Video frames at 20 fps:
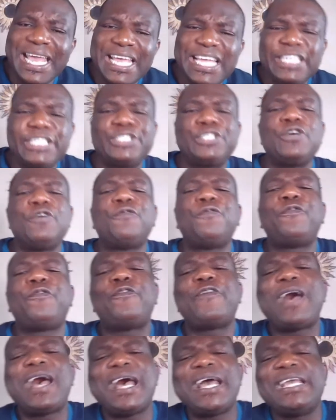is to
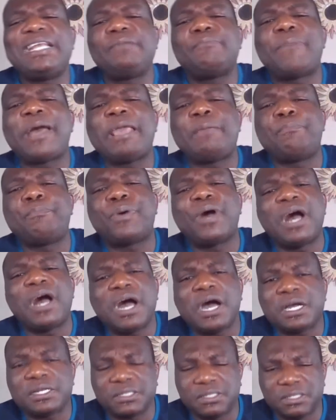find my
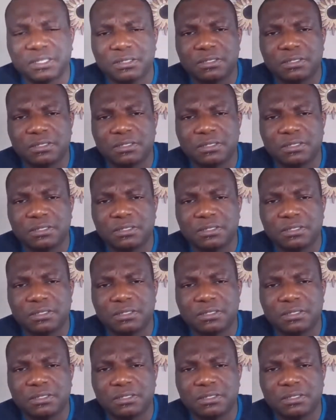path